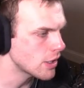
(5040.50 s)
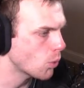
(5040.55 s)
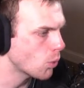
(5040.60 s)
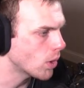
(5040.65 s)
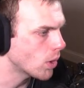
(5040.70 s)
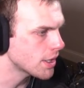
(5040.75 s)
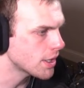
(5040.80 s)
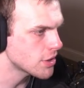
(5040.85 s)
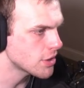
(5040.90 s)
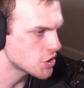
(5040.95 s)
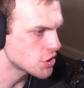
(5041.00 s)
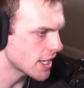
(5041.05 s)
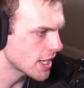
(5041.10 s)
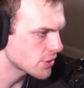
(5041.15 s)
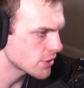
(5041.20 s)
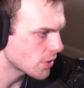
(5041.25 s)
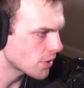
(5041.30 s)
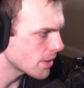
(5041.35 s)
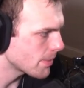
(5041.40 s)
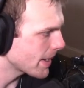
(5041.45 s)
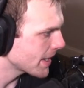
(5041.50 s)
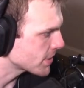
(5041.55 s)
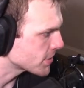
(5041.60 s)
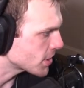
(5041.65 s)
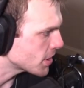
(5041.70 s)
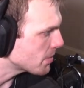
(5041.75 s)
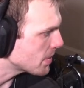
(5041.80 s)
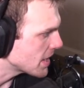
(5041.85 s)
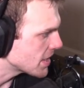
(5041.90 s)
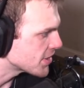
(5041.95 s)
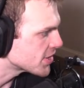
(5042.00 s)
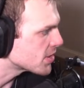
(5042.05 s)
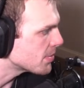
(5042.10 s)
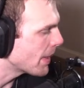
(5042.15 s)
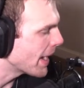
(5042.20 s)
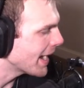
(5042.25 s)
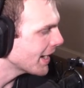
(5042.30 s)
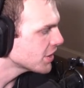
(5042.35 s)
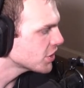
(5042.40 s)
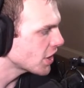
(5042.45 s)
one of the Jags running back is going to be a
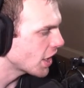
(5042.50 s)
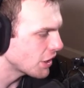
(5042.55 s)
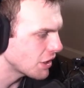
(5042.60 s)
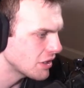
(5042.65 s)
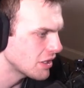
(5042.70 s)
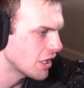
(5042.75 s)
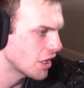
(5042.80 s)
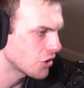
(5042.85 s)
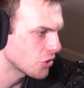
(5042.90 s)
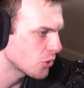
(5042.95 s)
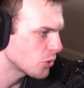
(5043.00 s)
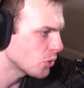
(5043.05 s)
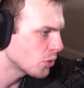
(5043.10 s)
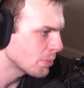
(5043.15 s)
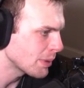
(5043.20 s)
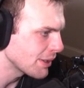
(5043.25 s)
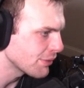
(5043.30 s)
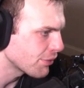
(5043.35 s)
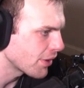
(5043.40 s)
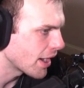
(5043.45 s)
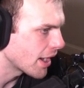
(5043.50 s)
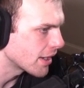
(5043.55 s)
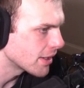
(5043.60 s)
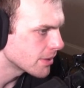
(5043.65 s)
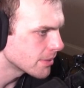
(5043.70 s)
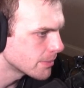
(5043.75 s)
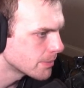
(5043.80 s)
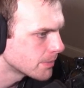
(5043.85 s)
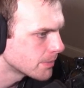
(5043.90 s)
smash, and I think the other one will be fine.